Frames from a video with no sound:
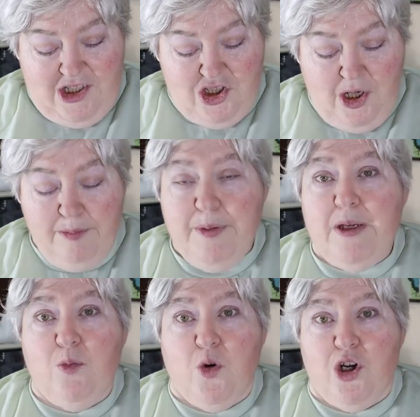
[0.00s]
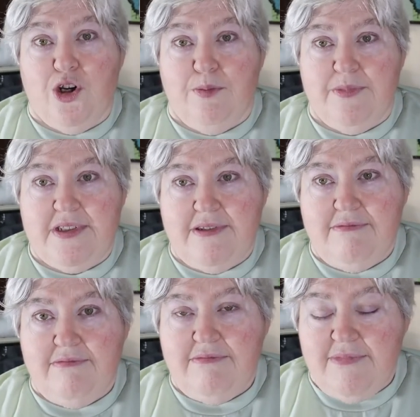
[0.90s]
Jumping worms,
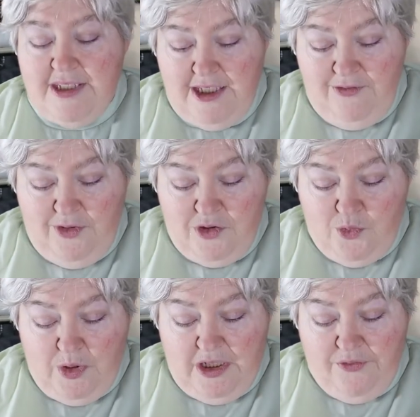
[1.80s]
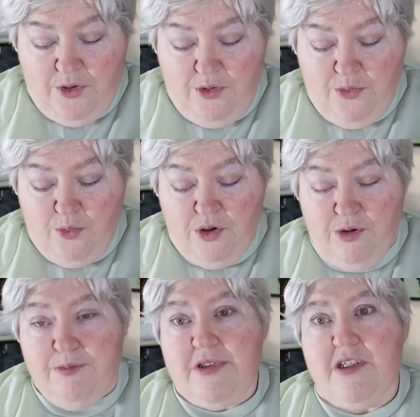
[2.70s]
the evil twin of
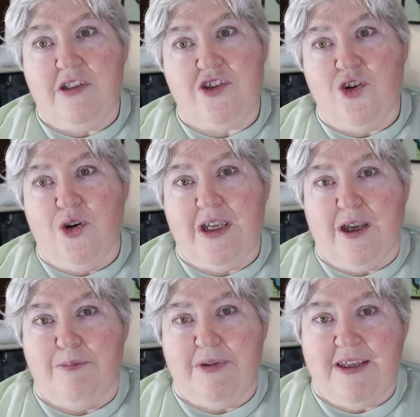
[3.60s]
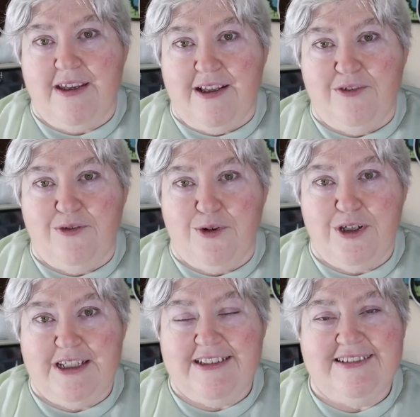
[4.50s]
earthworms, showing up in
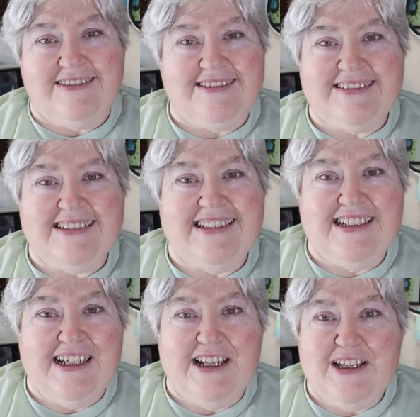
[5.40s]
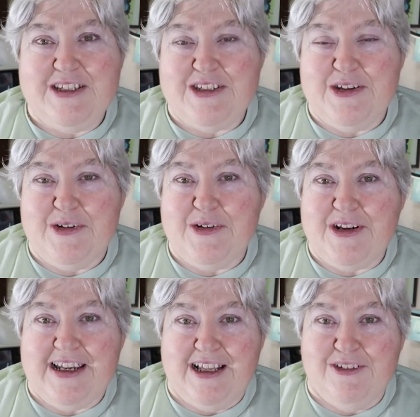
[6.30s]
California. So,
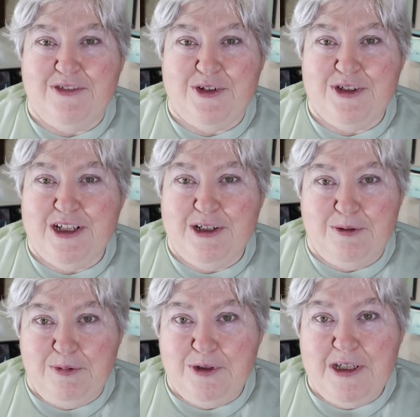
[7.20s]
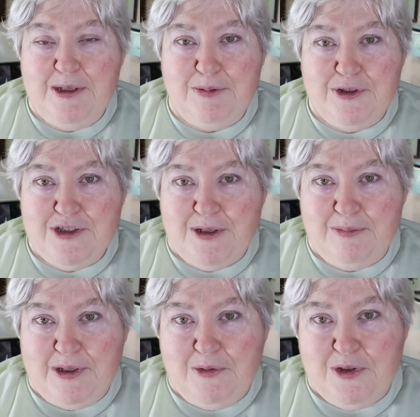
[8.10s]
California, I hope you keep your
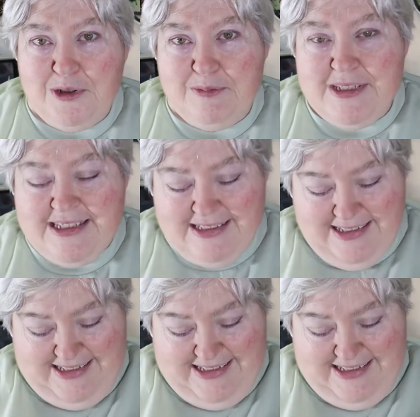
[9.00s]
jumping worms.